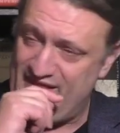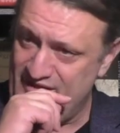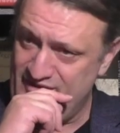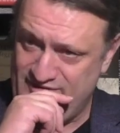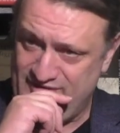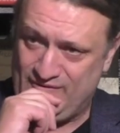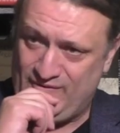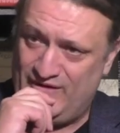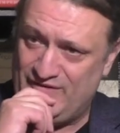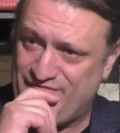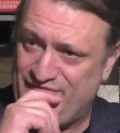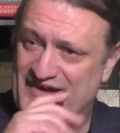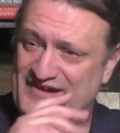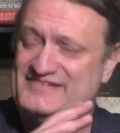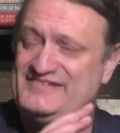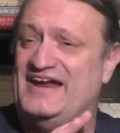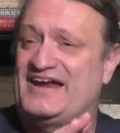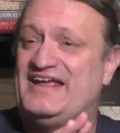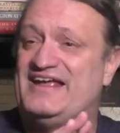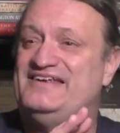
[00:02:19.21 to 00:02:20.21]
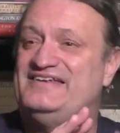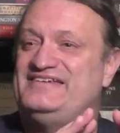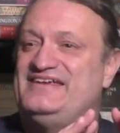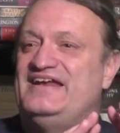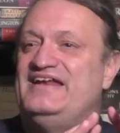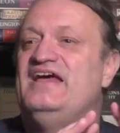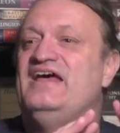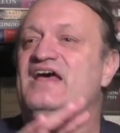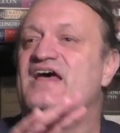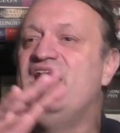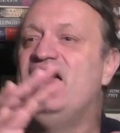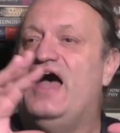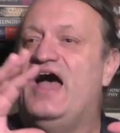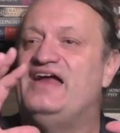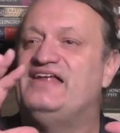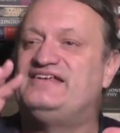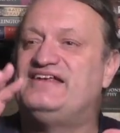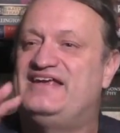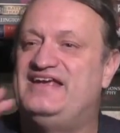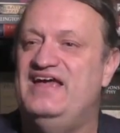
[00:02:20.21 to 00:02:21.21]
this is quite fascinating. He sent
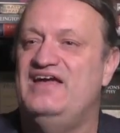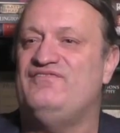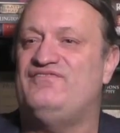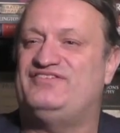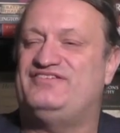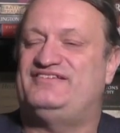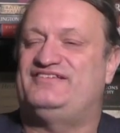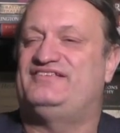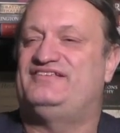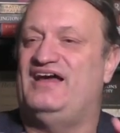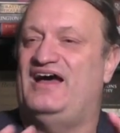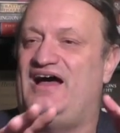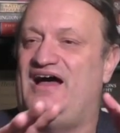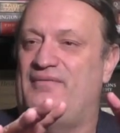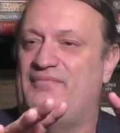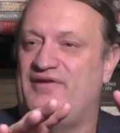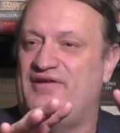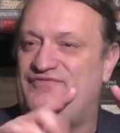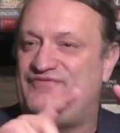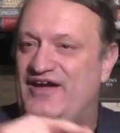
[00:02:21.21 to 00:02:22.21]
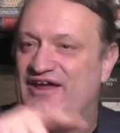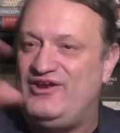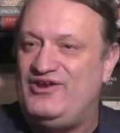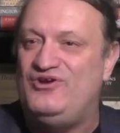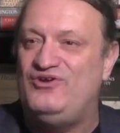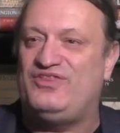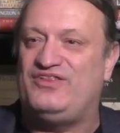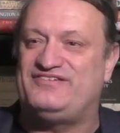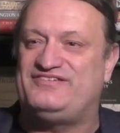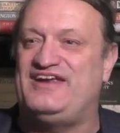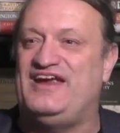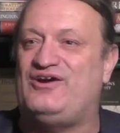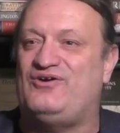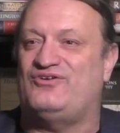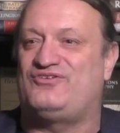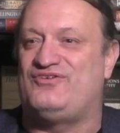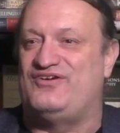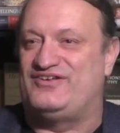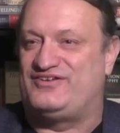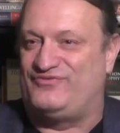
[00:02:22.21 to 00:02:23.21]
as gifts. Um, he found out who the
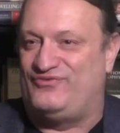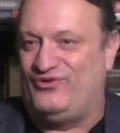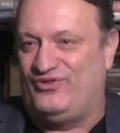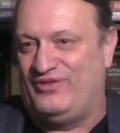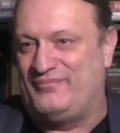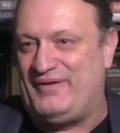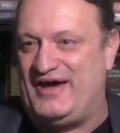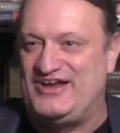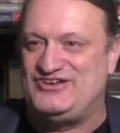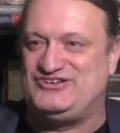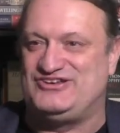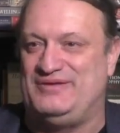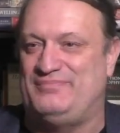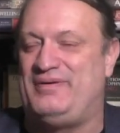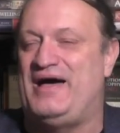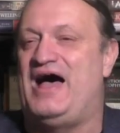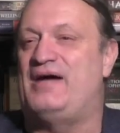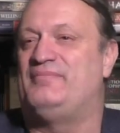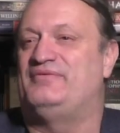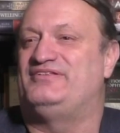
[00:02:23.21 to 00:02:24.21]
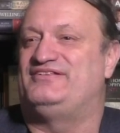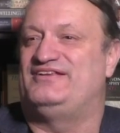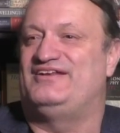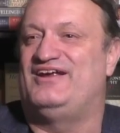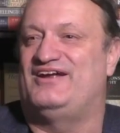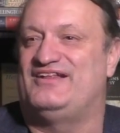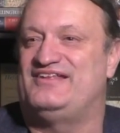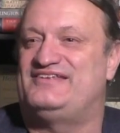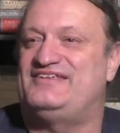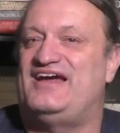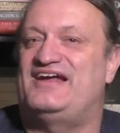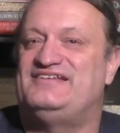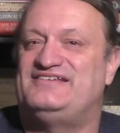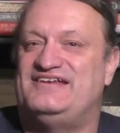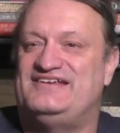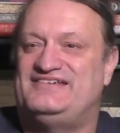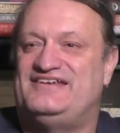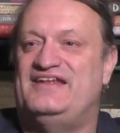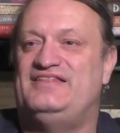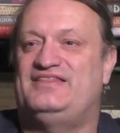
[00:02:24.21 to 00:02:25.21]
secretaries of all the major departments of the United States.
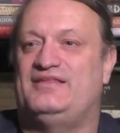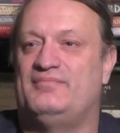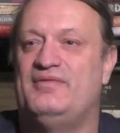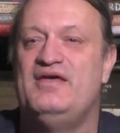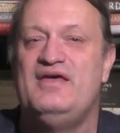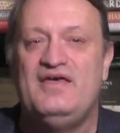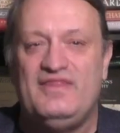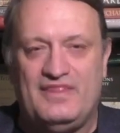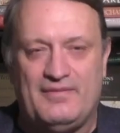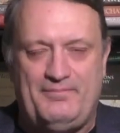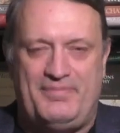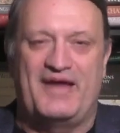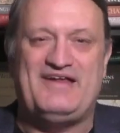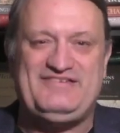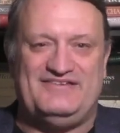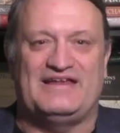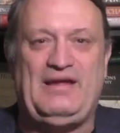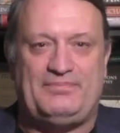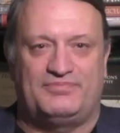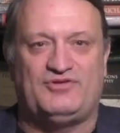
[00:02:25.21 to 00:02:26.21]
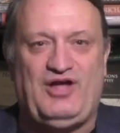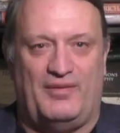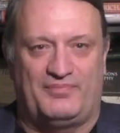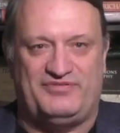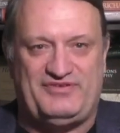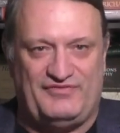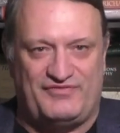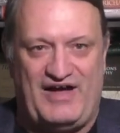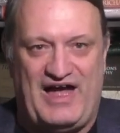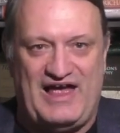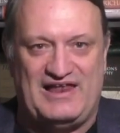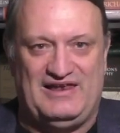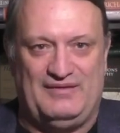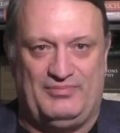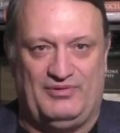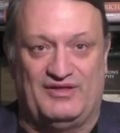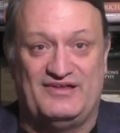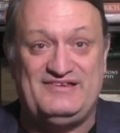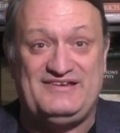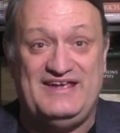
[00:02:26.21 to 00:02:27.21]
He sent them the best laptops
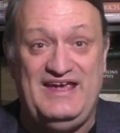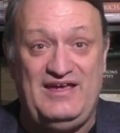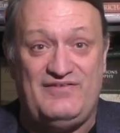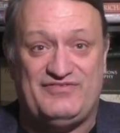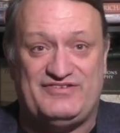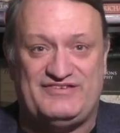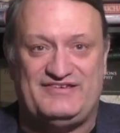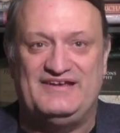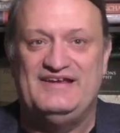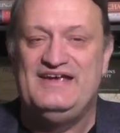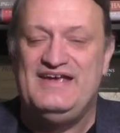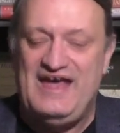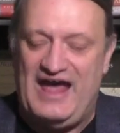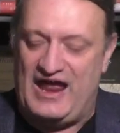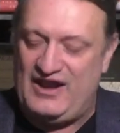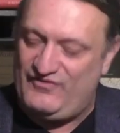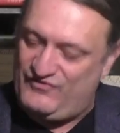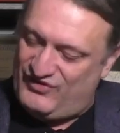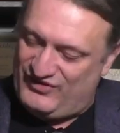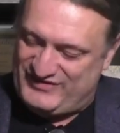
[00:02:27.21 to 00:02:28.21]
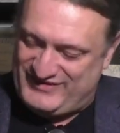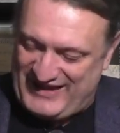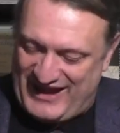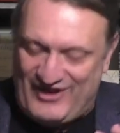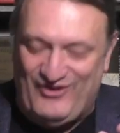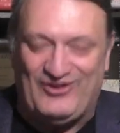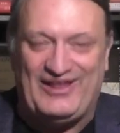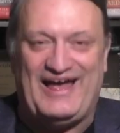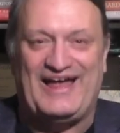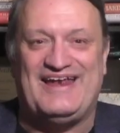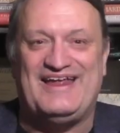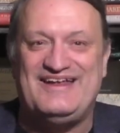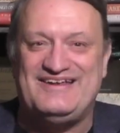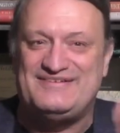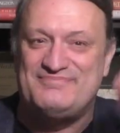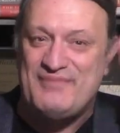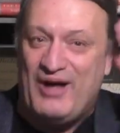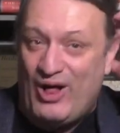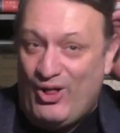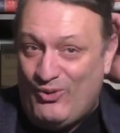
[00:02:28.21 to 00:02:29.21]
available as gifts, and of course they all had
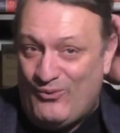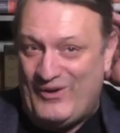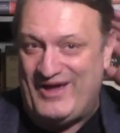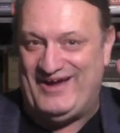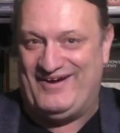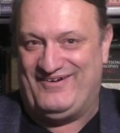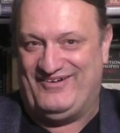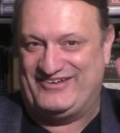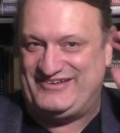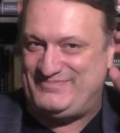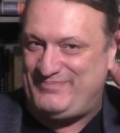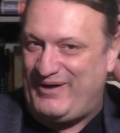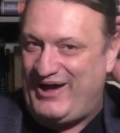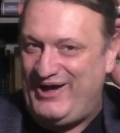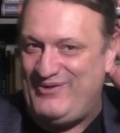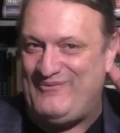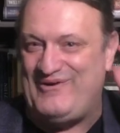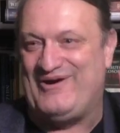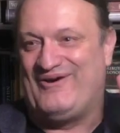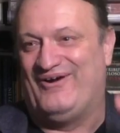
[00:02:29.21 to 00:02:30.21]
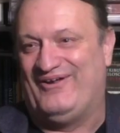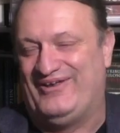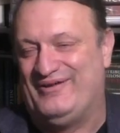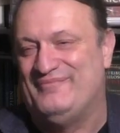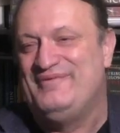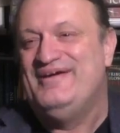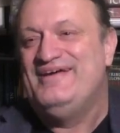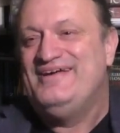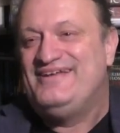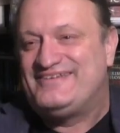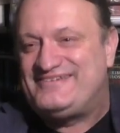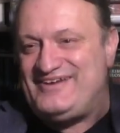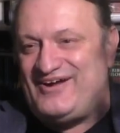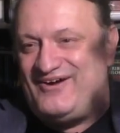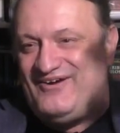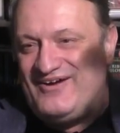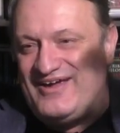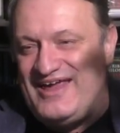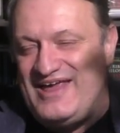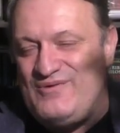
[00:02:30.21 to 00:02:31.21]
his malware or spyware on them.
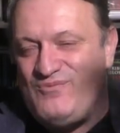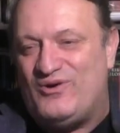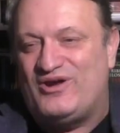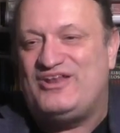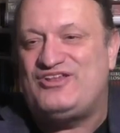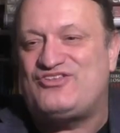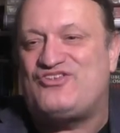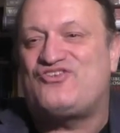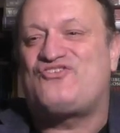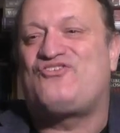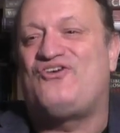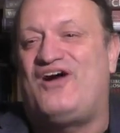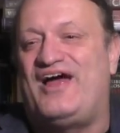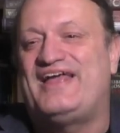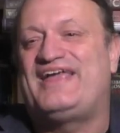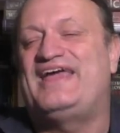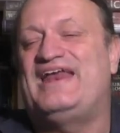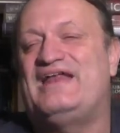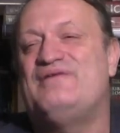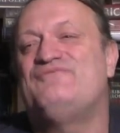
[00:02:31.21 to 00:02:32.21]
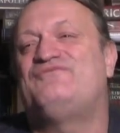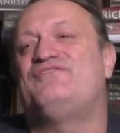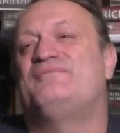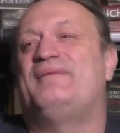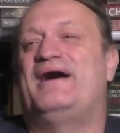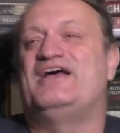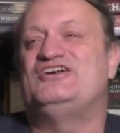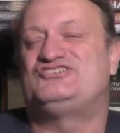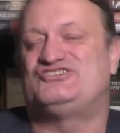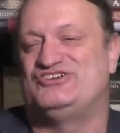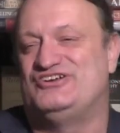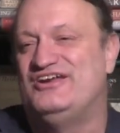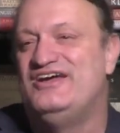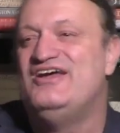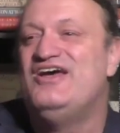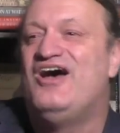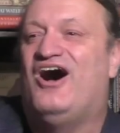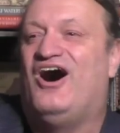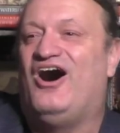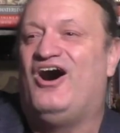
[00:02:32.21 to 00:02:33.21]
So he wanted to try and get information
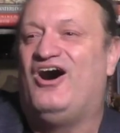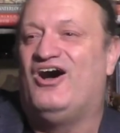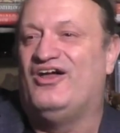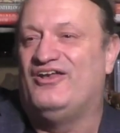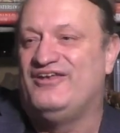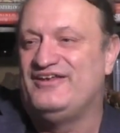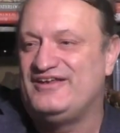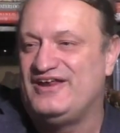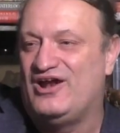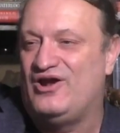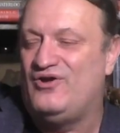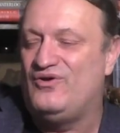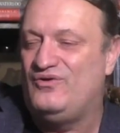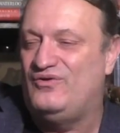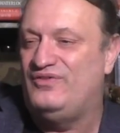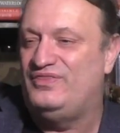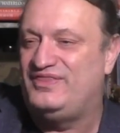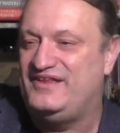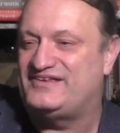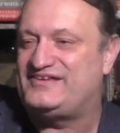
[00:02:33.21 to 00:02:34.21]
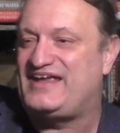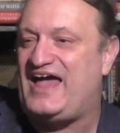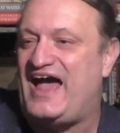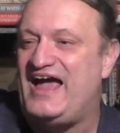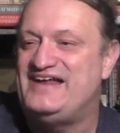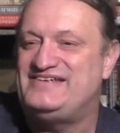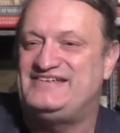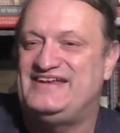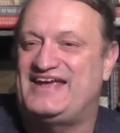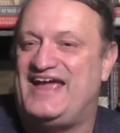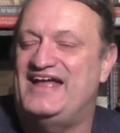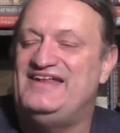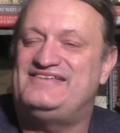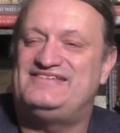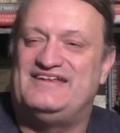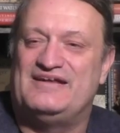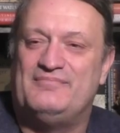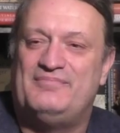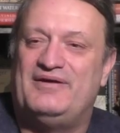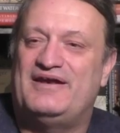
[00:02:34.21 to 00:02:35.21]
on you know this case
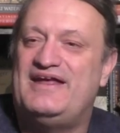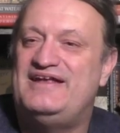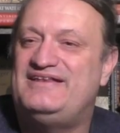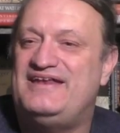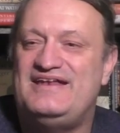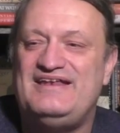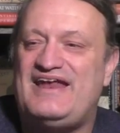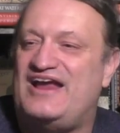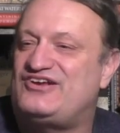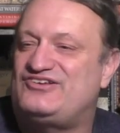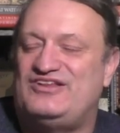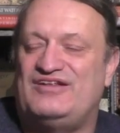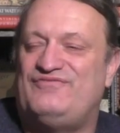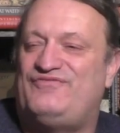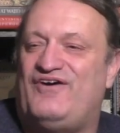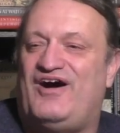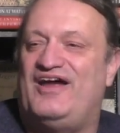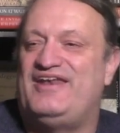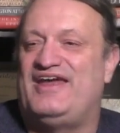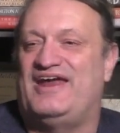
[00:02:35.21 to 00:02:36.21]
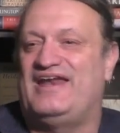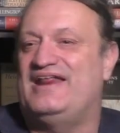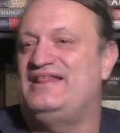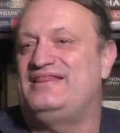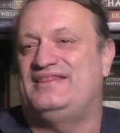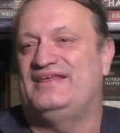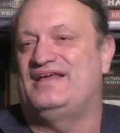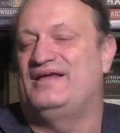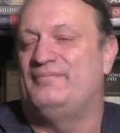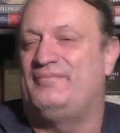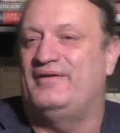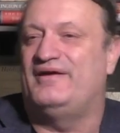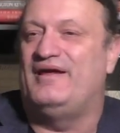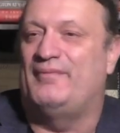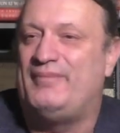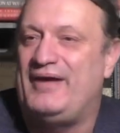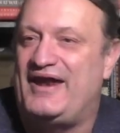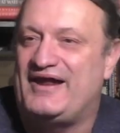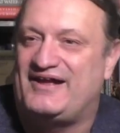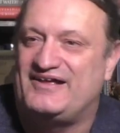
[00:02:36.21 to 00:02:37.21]
against him, but he didn't actually find out anything
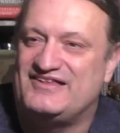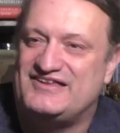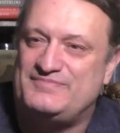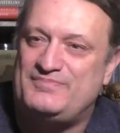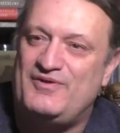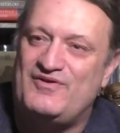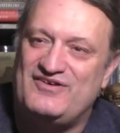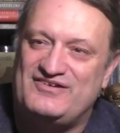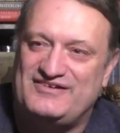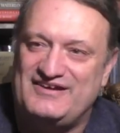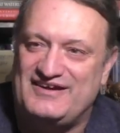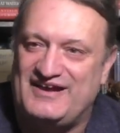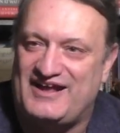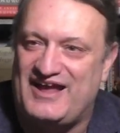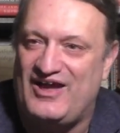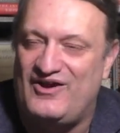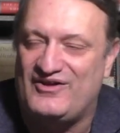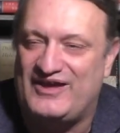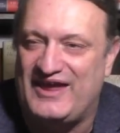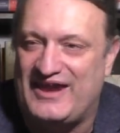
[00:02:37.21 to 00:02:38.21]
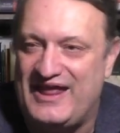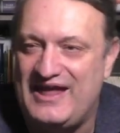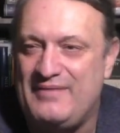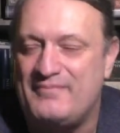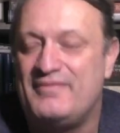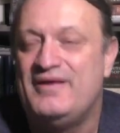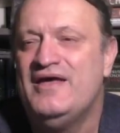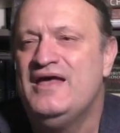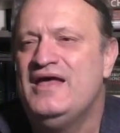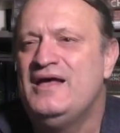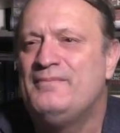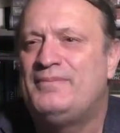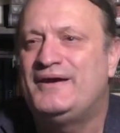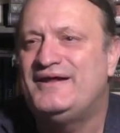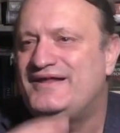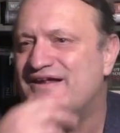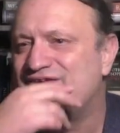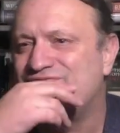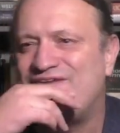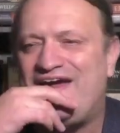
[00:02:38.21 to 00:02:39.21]
about a conspiracy to go and get him. But
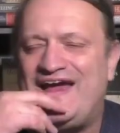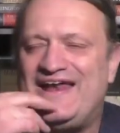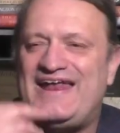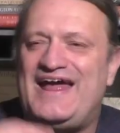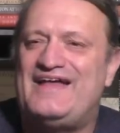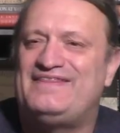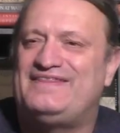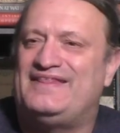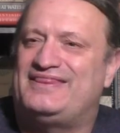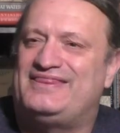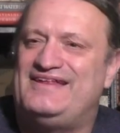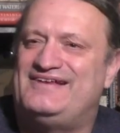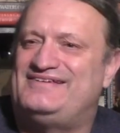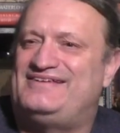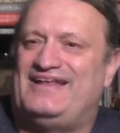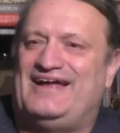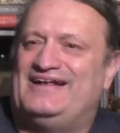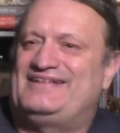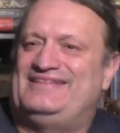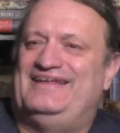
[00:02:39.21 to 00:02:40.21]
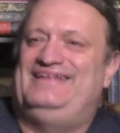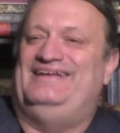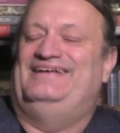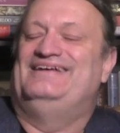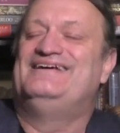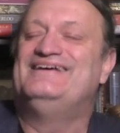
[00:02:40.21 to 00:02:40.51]
he just found out that things like, the,